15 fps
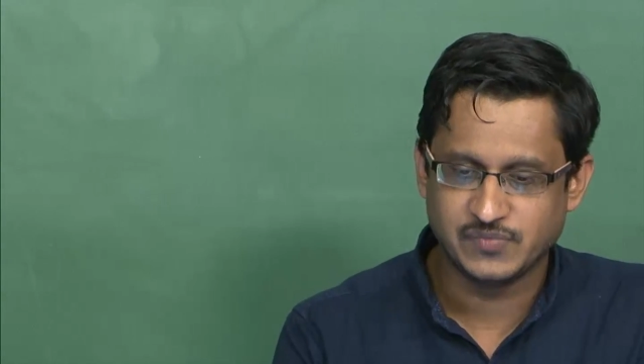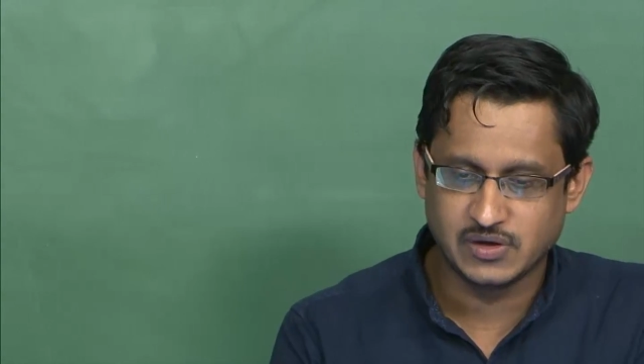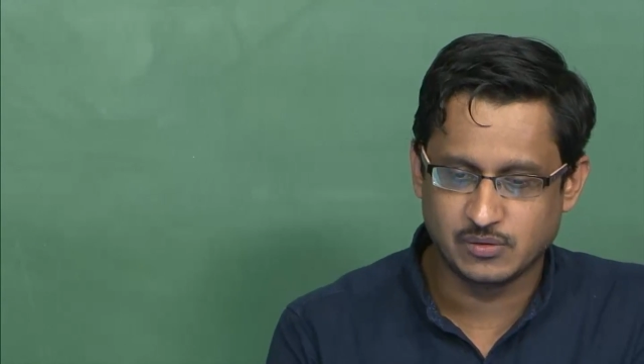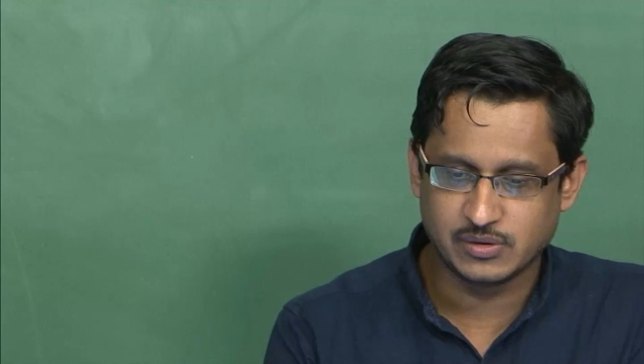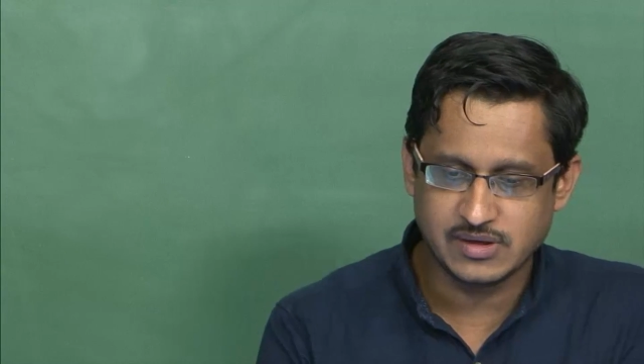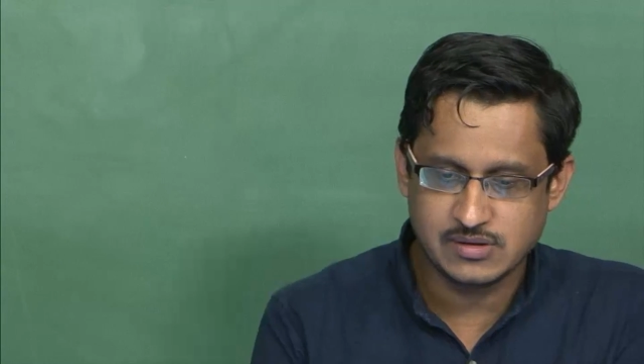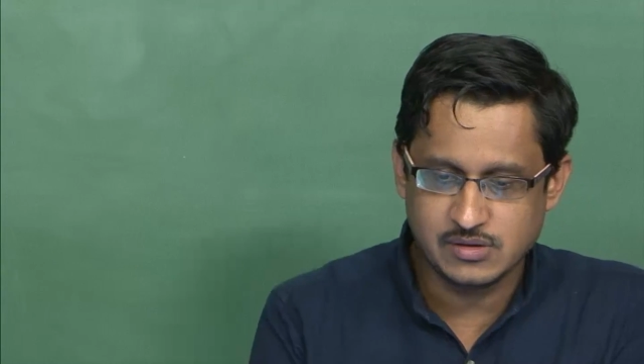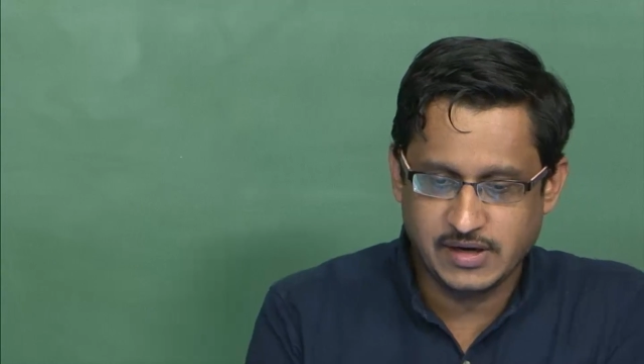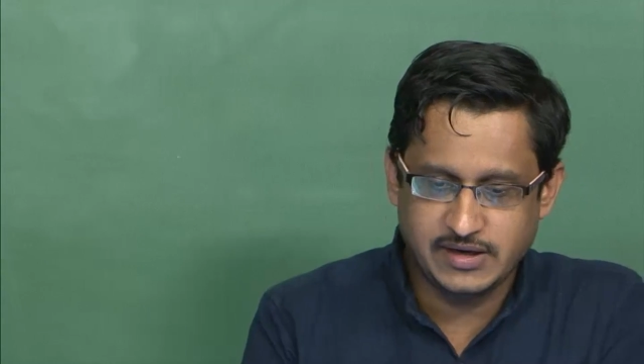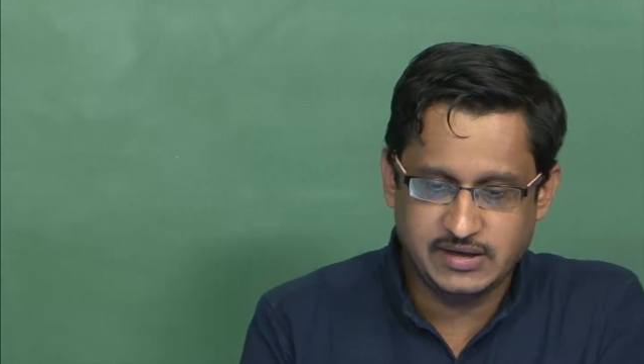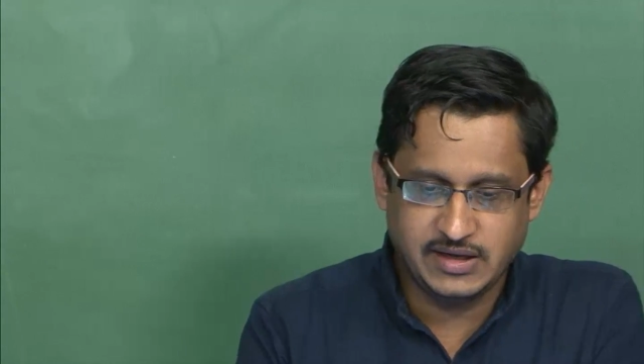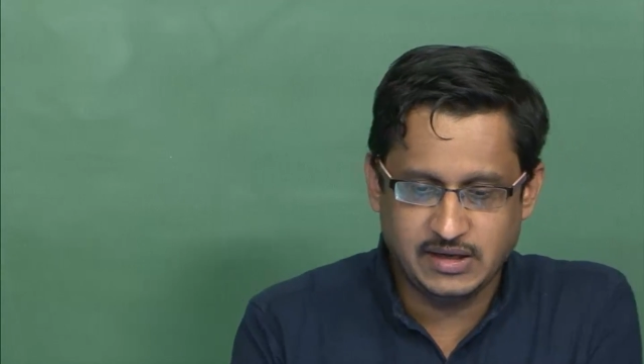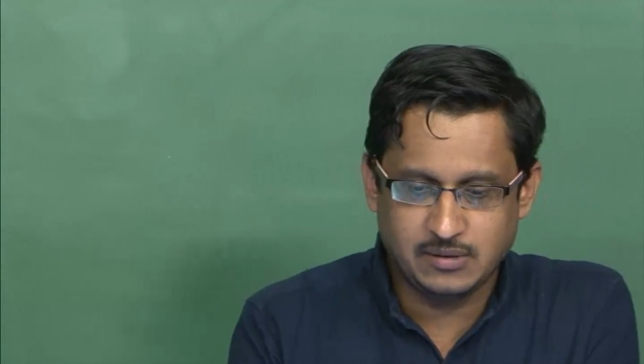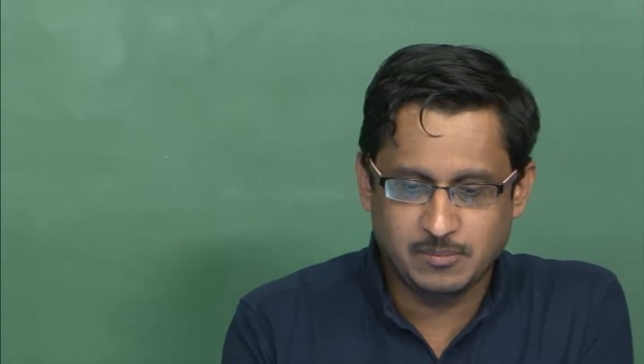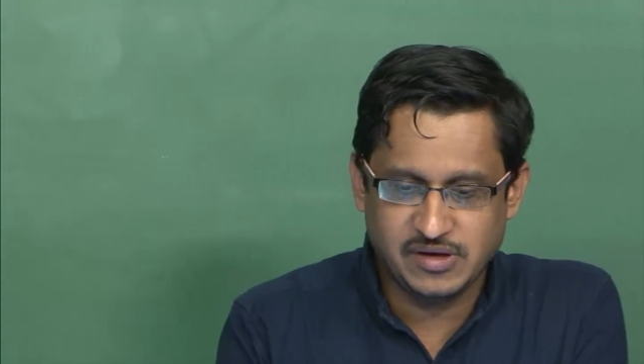Okay, so I
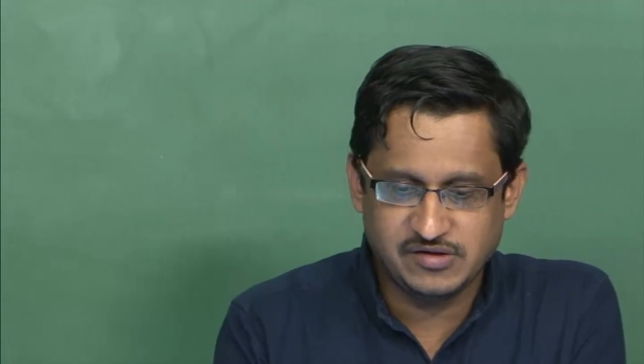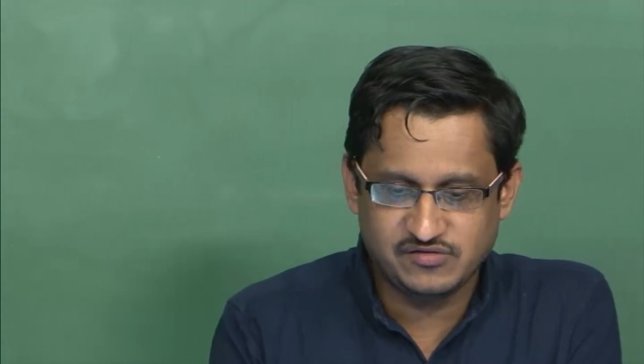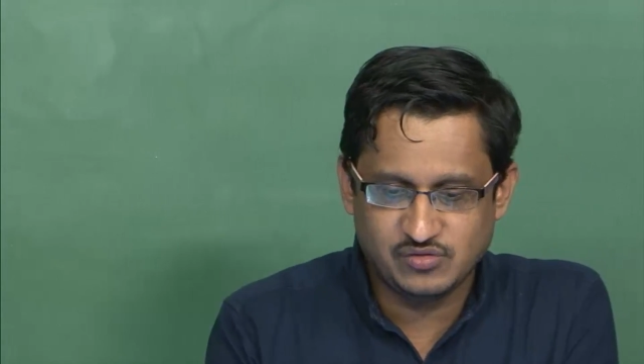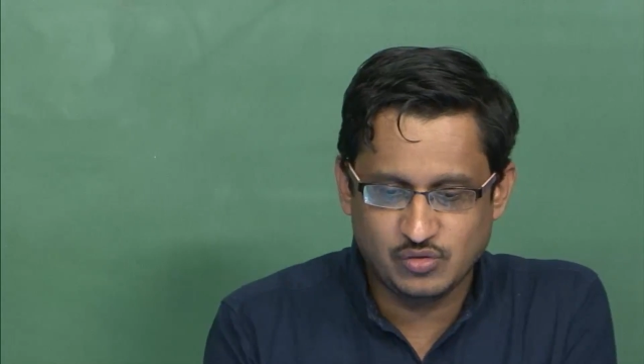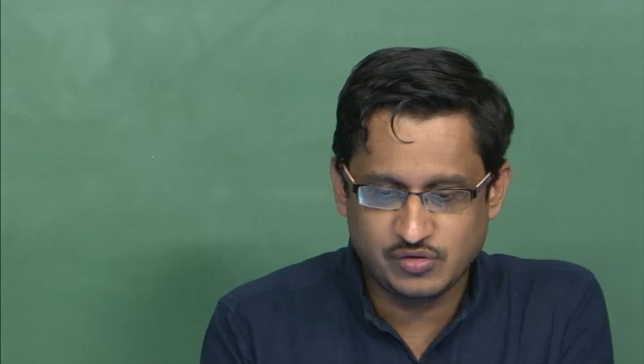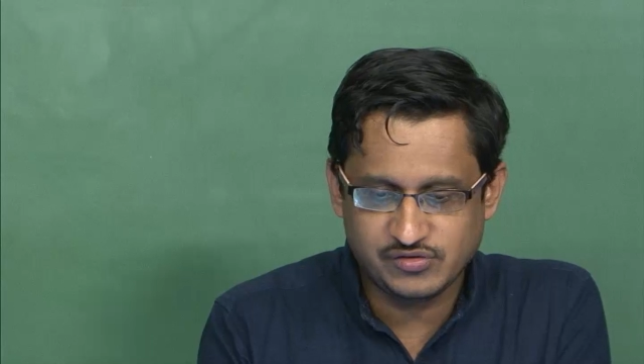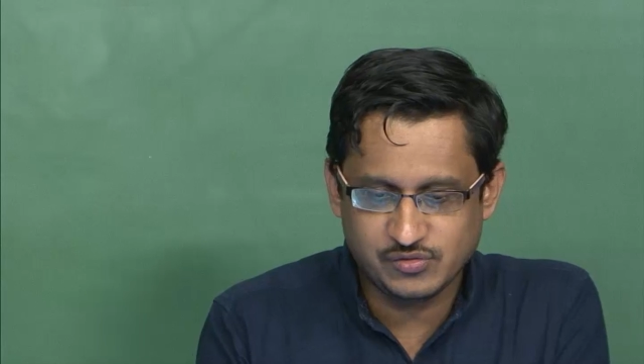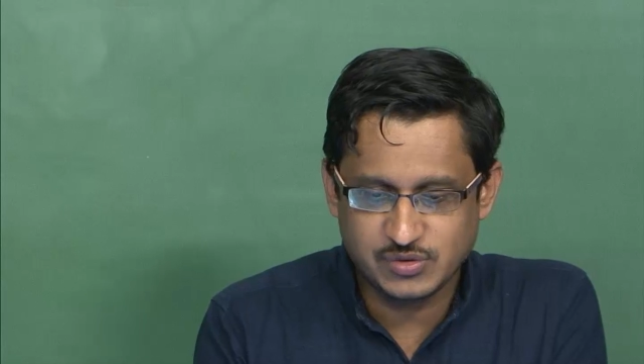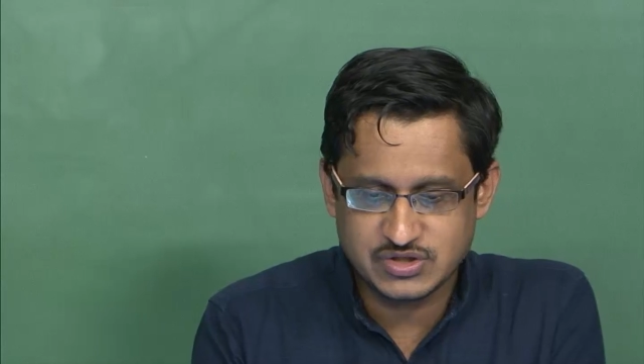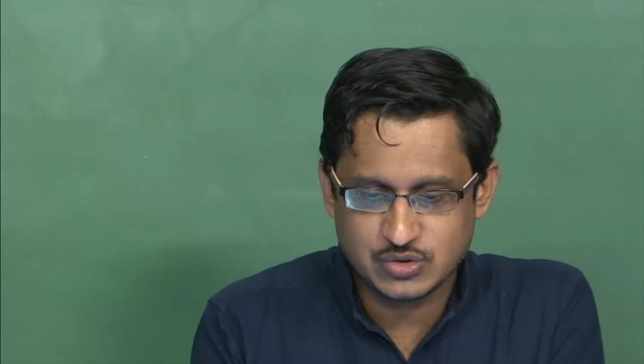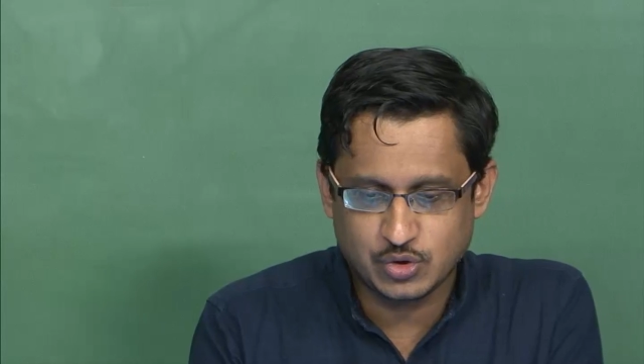take my source, which